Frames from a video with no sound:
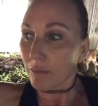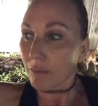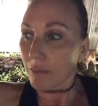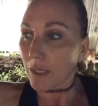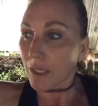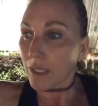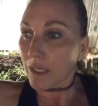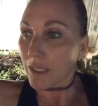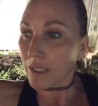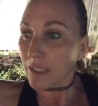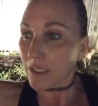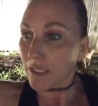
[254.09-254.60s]

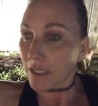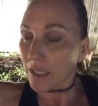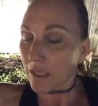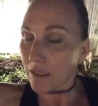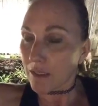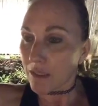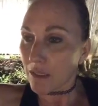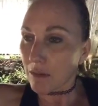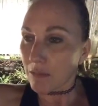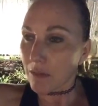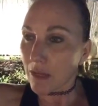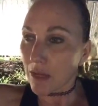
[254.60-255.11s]
But
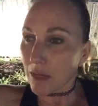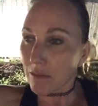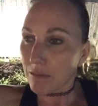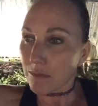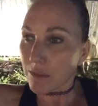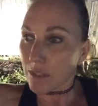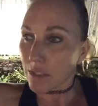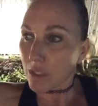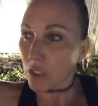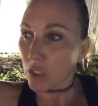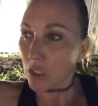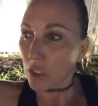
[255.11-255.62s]

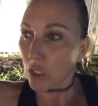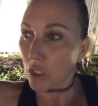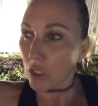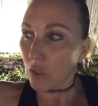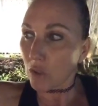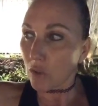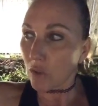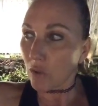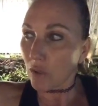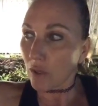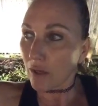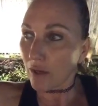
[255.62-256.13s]
sometimes, you
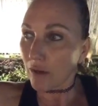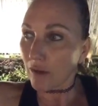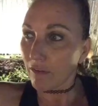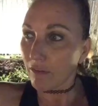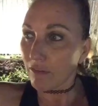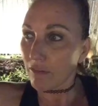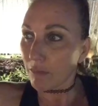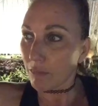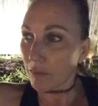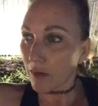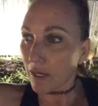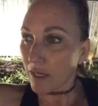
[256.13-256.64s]
know,
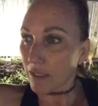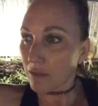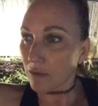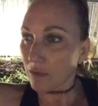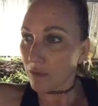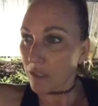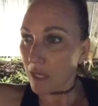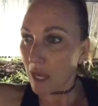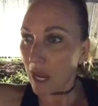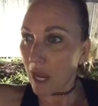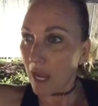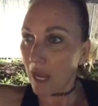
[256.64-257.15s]
if the
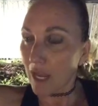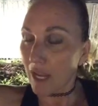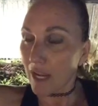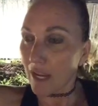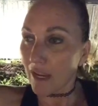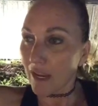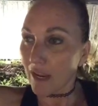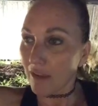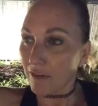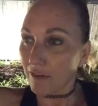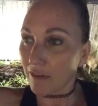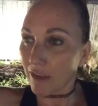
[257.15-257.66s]
appraisal's
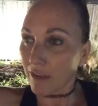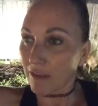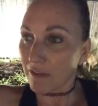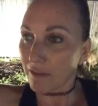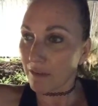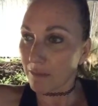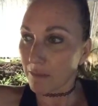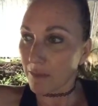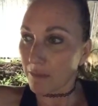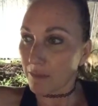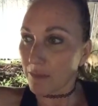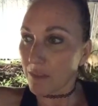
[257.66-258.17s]
high, I
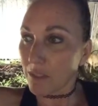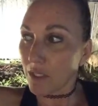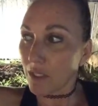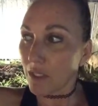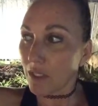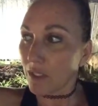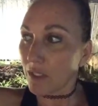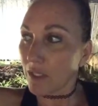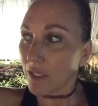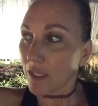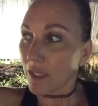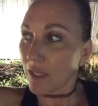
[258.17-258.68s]
sometimes, you
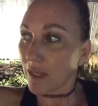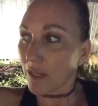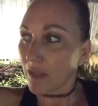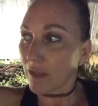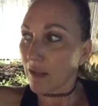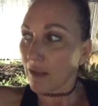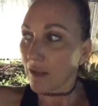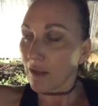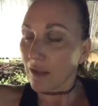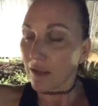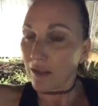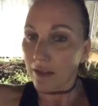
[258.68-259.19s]
know, like,
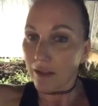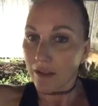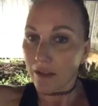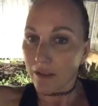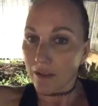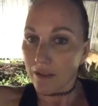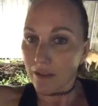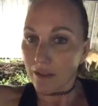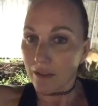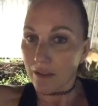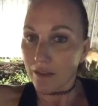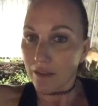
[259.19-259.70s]

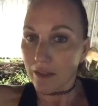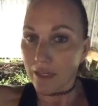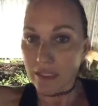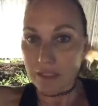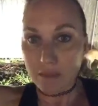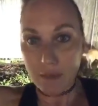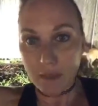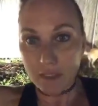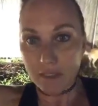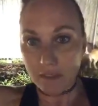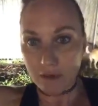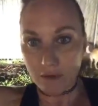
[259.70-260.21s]
think
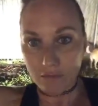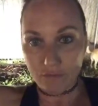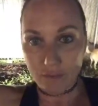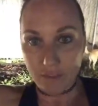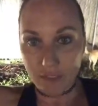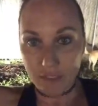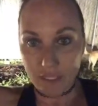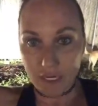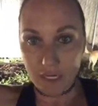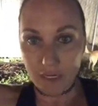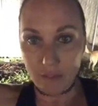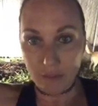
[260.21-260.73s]
to myself
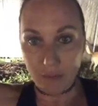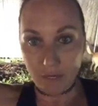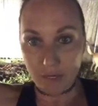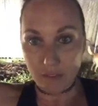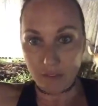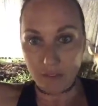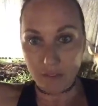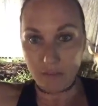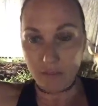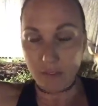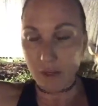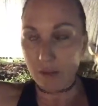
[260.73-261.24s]
and say to
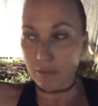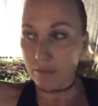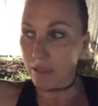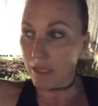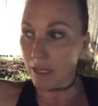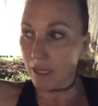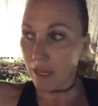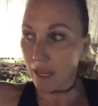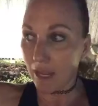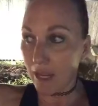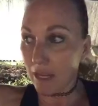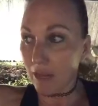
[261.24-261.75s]
buyers sometimes,
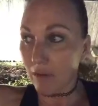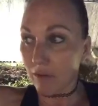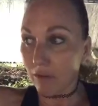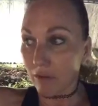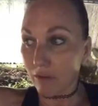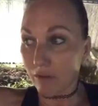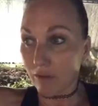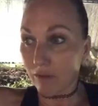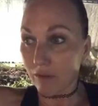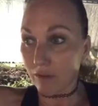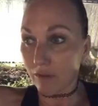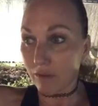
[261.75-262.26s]
like,
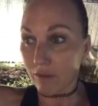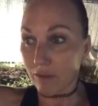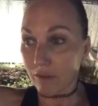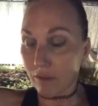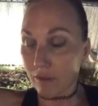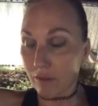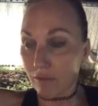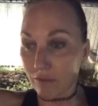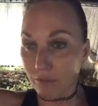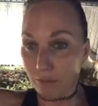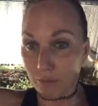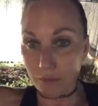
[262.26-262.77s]
hey,
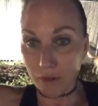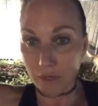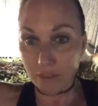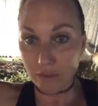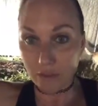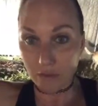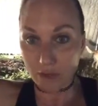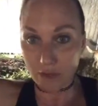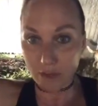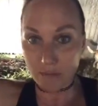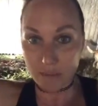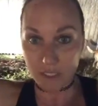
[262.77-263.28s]
if the
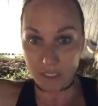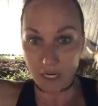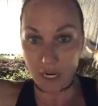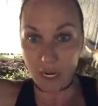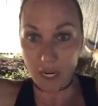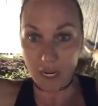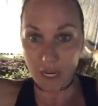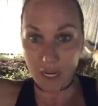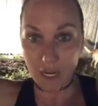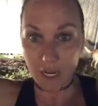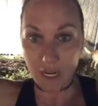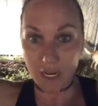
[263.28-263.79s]
appraisal comes in
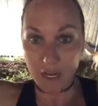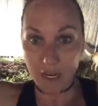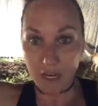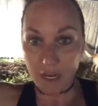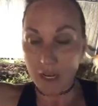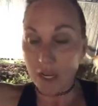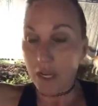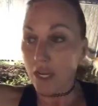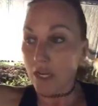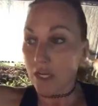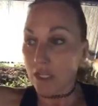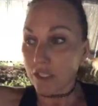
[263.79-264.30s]
high,
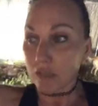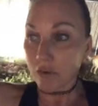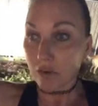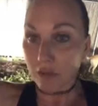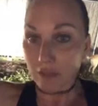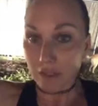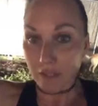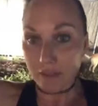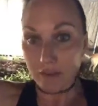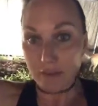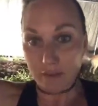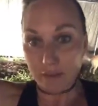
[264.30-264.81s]
do you
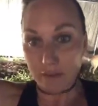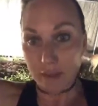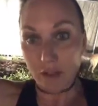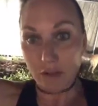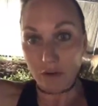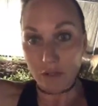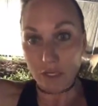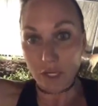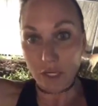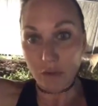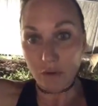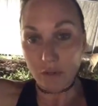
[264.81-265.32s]
want to let the
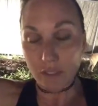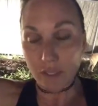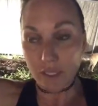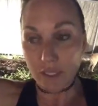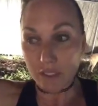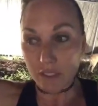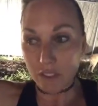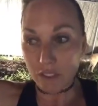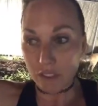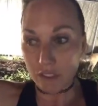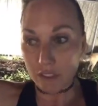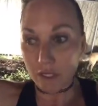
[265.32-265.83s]
seller know and
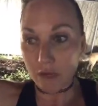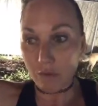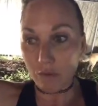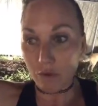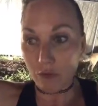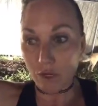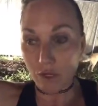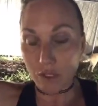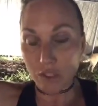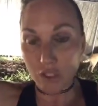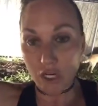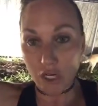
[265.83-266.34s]
then just say
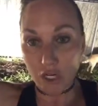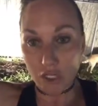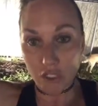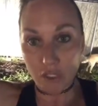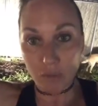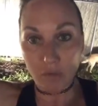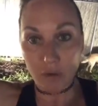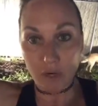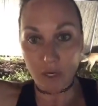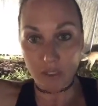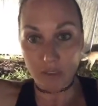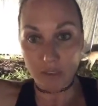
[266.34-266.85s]
we're going to change
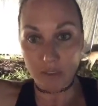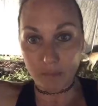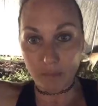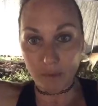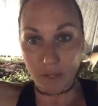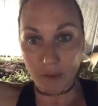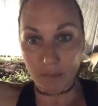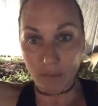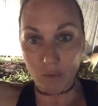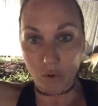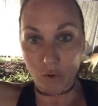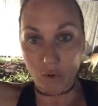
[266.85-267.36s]
our price to
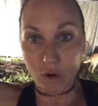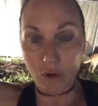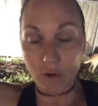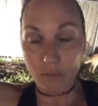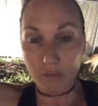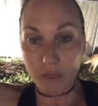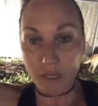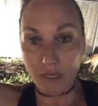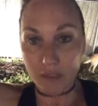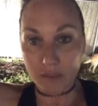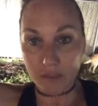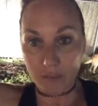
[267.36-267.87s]
pay more
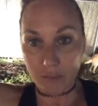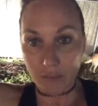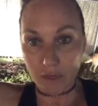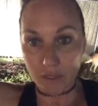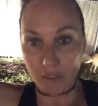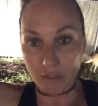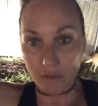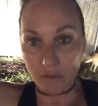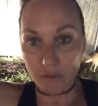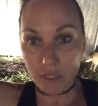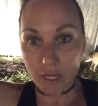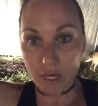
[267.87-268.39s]
because the
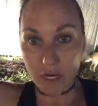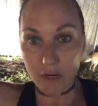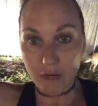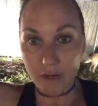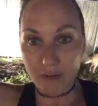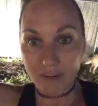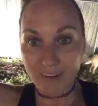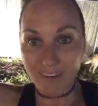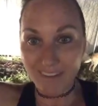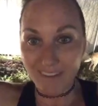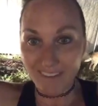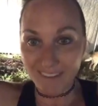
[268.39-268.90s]
appraisal's higher?